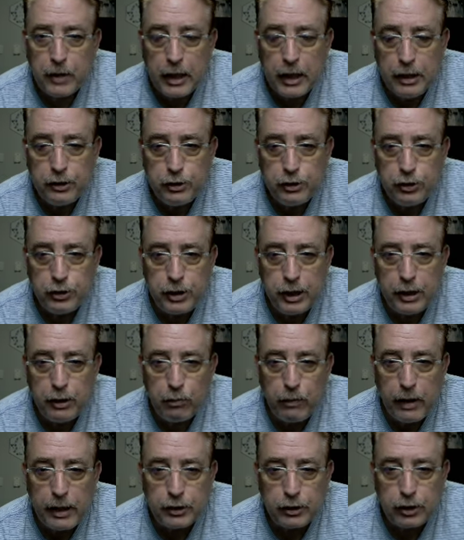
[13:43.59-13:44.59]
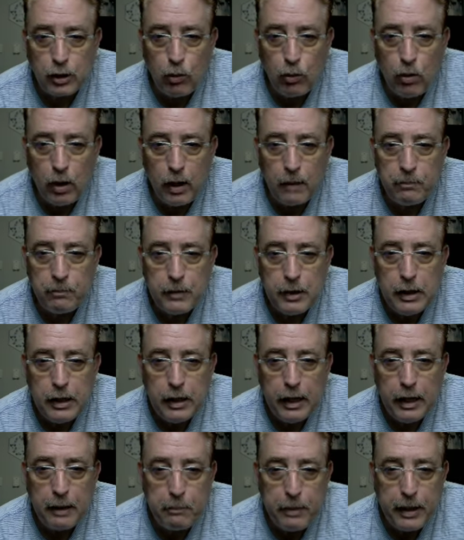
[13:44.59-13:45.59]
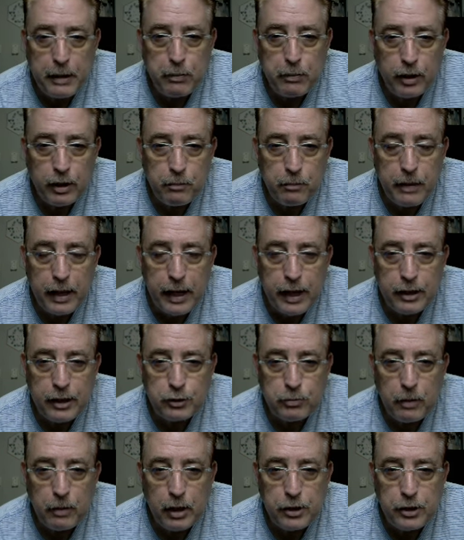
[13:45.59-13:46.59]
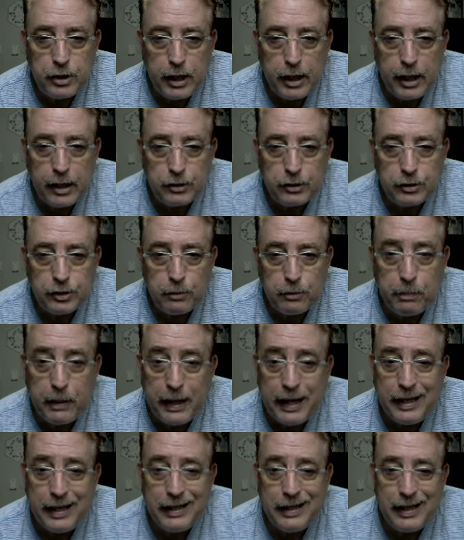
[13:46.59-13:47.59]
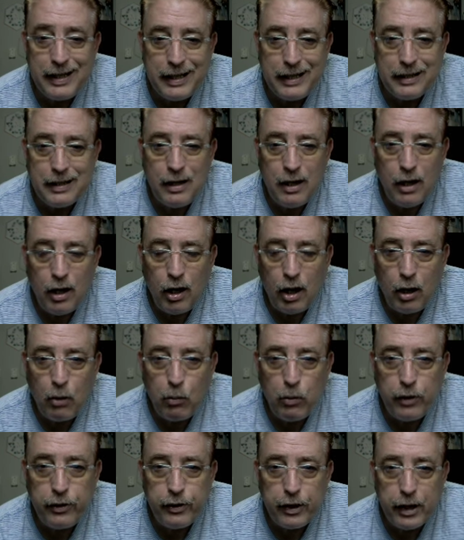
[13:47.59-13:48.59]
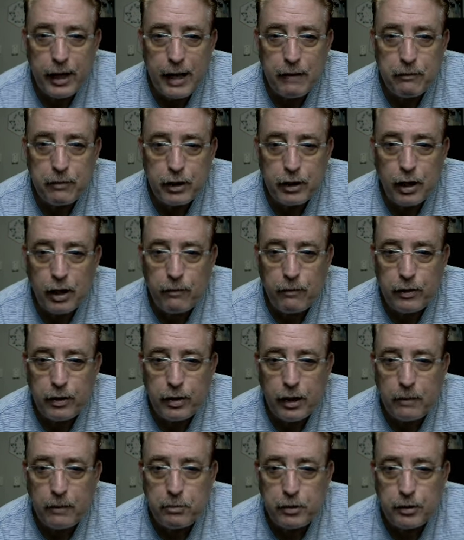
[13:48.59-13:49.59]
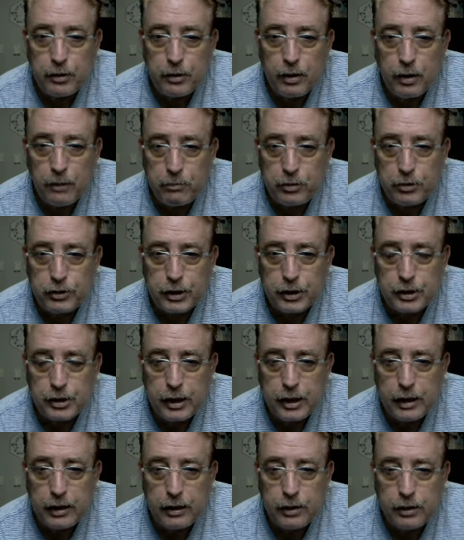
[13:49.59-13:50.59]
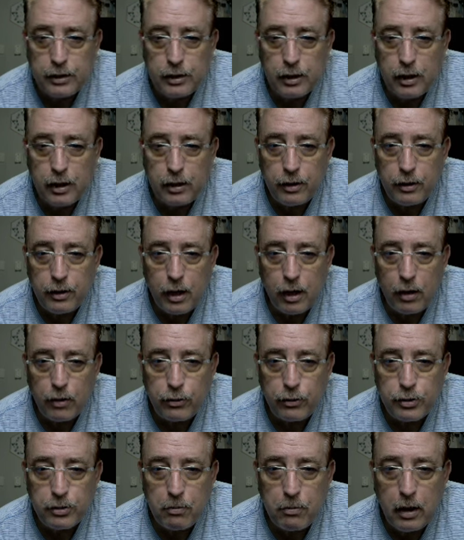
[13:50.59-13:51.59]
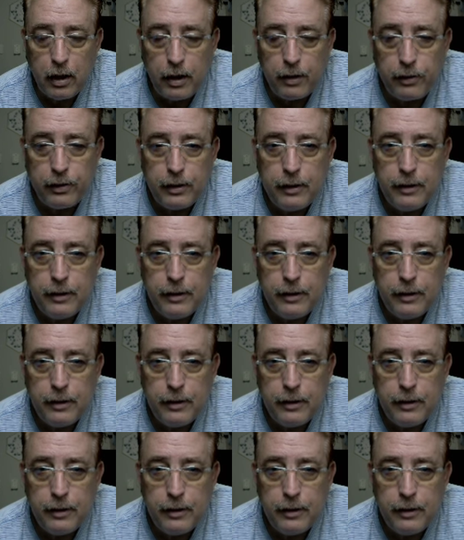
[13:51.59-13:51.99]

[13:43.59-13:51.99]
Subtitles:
As you see, the rates go up. And people can pay as much as, depending on what they're having covered, up to $1,600 a month.